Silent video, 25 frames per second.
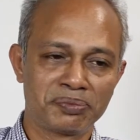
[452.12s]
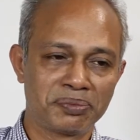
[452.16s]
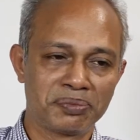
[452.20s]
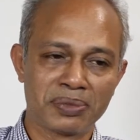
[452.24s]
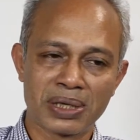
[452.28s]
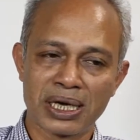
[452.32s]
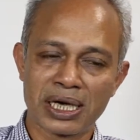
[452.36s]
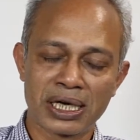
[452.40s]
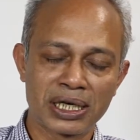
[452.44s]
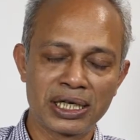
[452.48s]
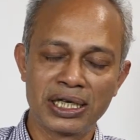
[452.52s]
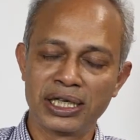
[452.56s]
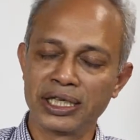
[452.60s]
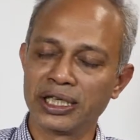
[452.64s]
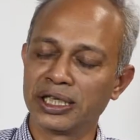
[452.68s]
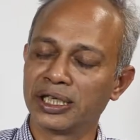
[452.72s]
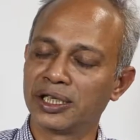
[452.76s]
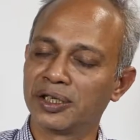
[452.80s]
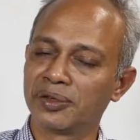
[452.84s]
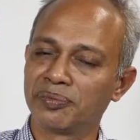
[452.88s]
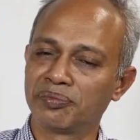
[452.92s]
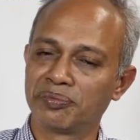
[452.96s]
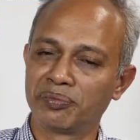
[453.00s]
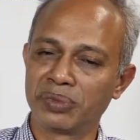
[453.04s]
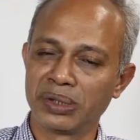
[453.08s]

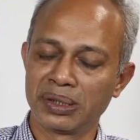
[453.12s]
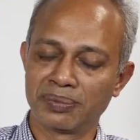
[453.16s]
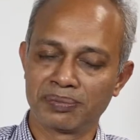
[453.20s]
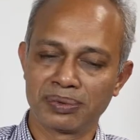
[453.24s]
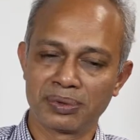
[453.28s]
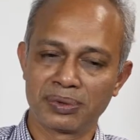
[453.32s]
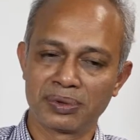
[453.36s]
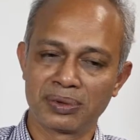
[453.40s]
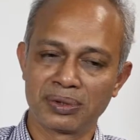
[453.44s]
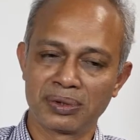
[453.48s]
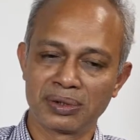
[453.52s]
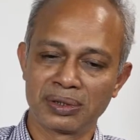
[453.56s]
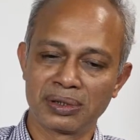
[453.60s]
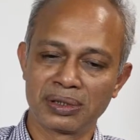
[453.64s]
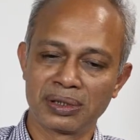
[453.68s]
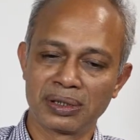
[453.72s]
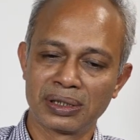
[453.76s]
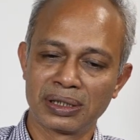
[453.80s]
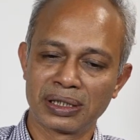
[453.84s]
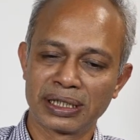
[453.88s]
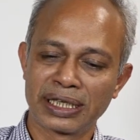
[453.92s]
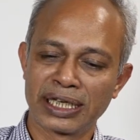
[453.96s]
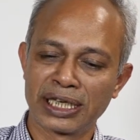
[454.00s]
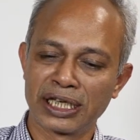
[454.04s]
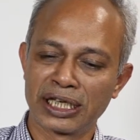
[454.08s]
Hardly people
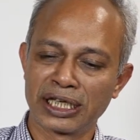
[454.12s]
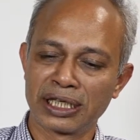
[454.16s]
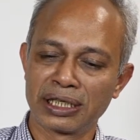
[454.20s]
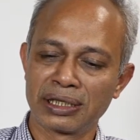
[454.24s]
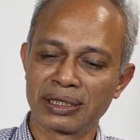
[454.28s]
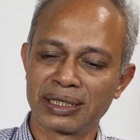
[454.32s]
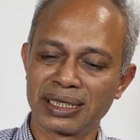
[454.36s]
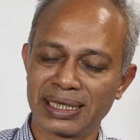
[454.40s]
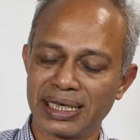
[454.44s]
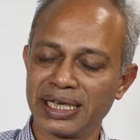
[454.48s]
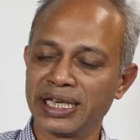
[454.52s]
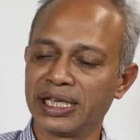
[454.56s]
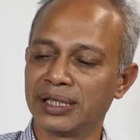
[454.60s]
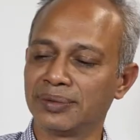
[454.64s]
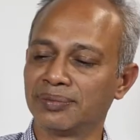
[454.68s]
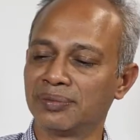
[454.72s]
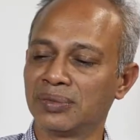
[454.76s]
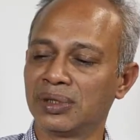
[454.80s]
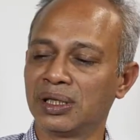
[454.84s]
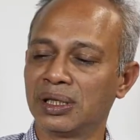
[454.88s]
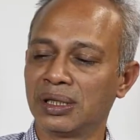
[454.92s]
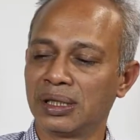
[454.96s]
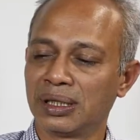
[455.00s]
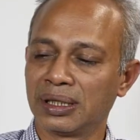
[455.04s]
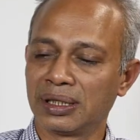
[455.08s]
can claim